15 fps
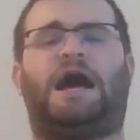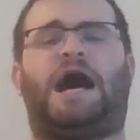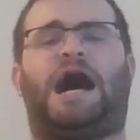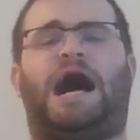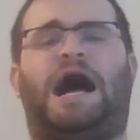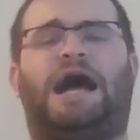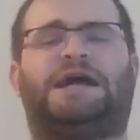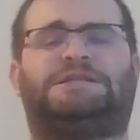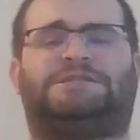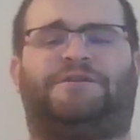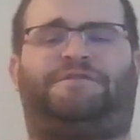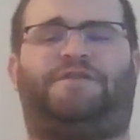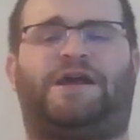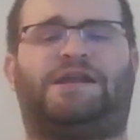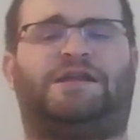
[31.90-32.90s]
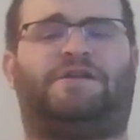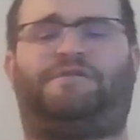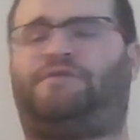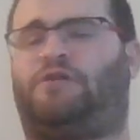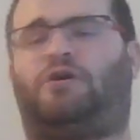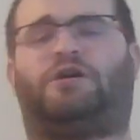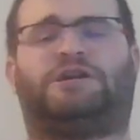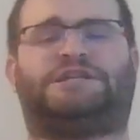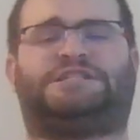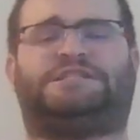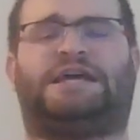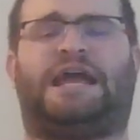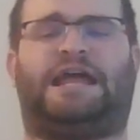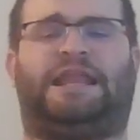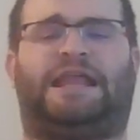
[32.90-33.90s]
I defended Florida
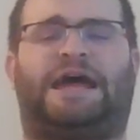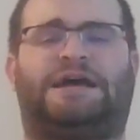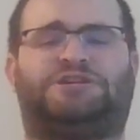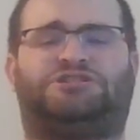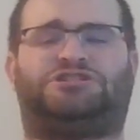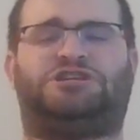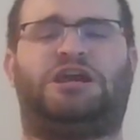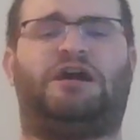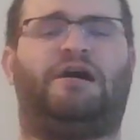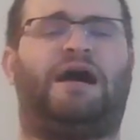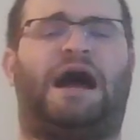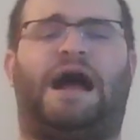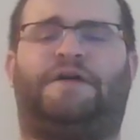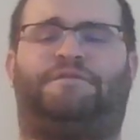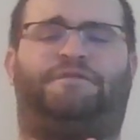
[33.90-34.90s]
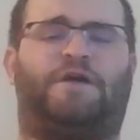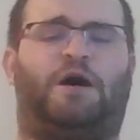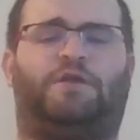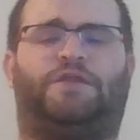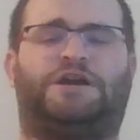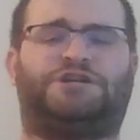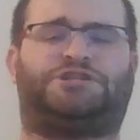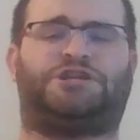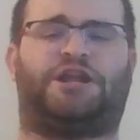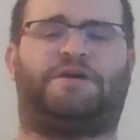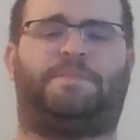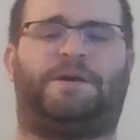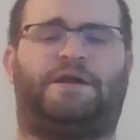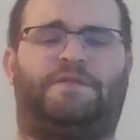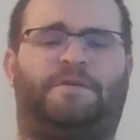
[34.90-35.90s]
State last year. I felt they should have
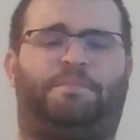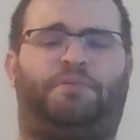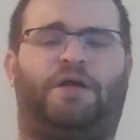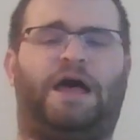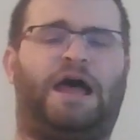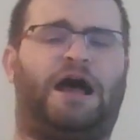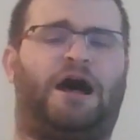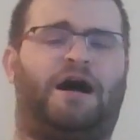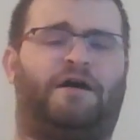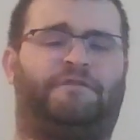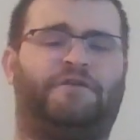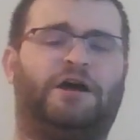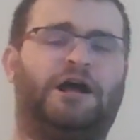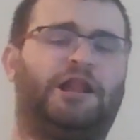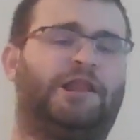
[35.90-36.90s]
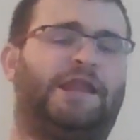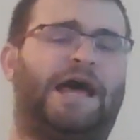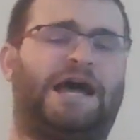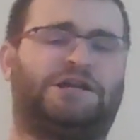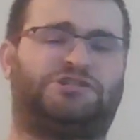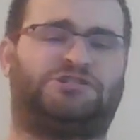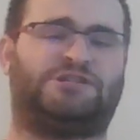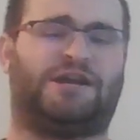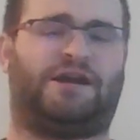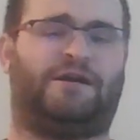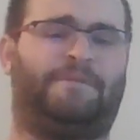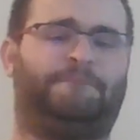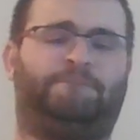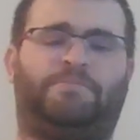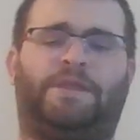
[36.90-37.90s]
been in the playoff last year.
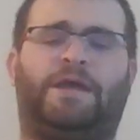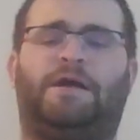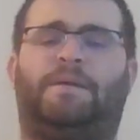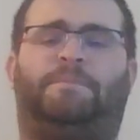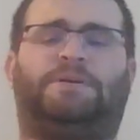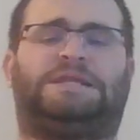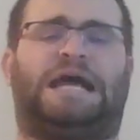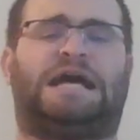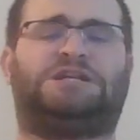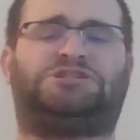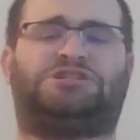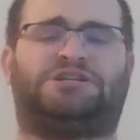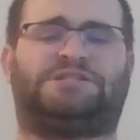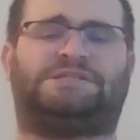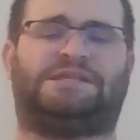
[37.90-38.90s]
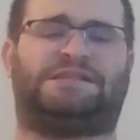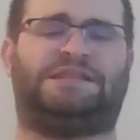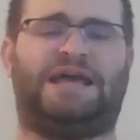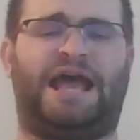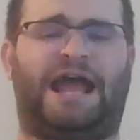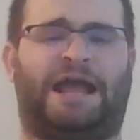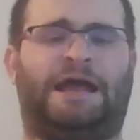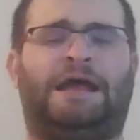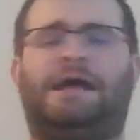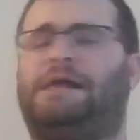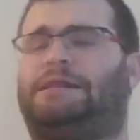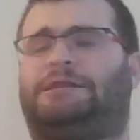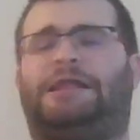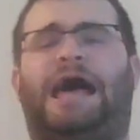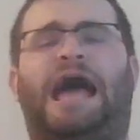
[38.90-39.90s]
But that's just the thing.
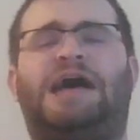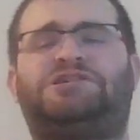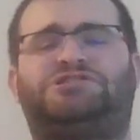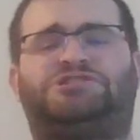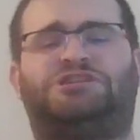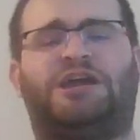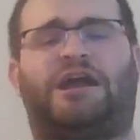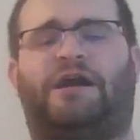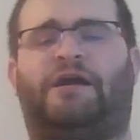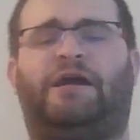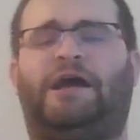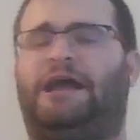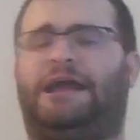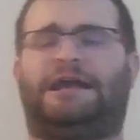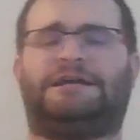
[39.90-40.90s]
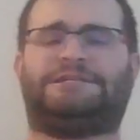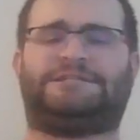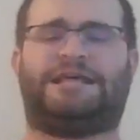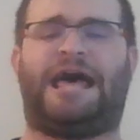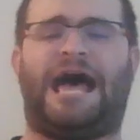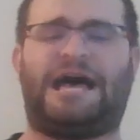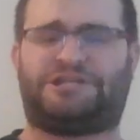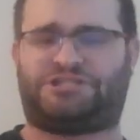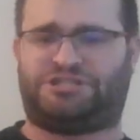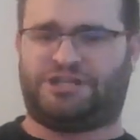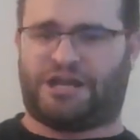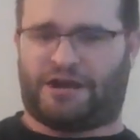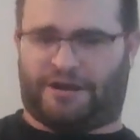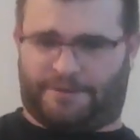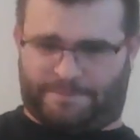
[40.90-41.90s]
Last year is last
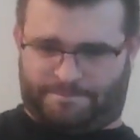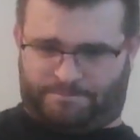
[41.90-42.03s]
year.